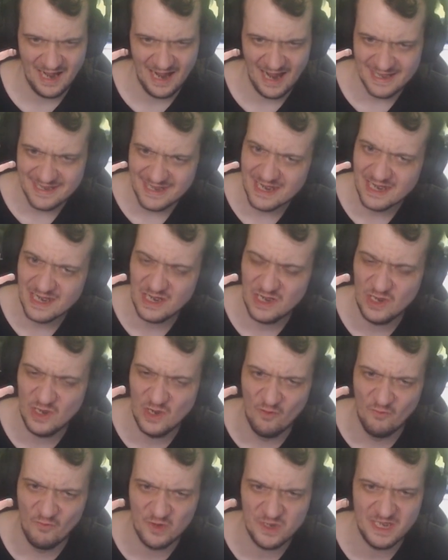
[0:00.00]
I think
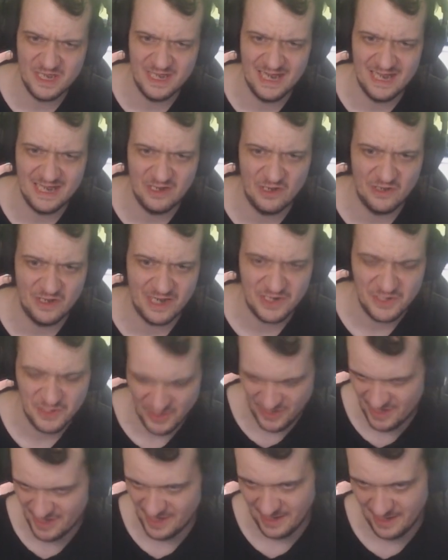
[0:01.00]
you would need a
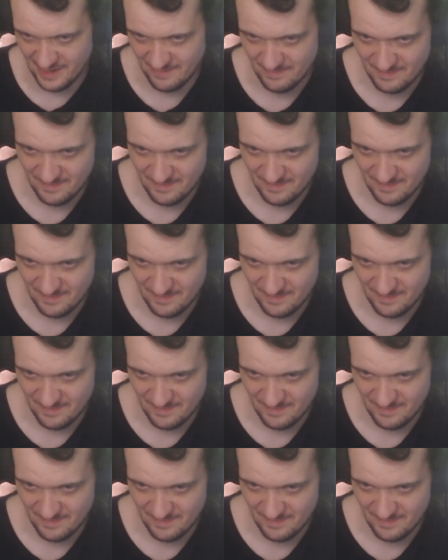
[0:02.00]
dictionary.